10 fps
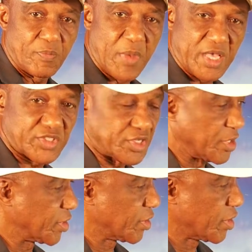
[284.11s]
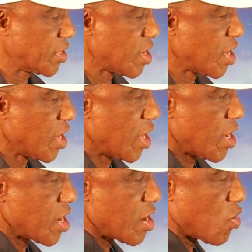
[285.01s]
Messi.
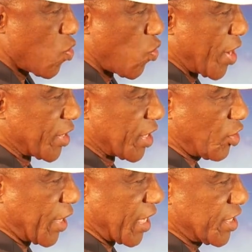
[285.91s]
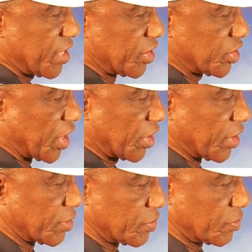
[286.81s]
When the corner kick is
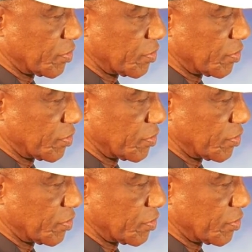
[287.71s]
taken,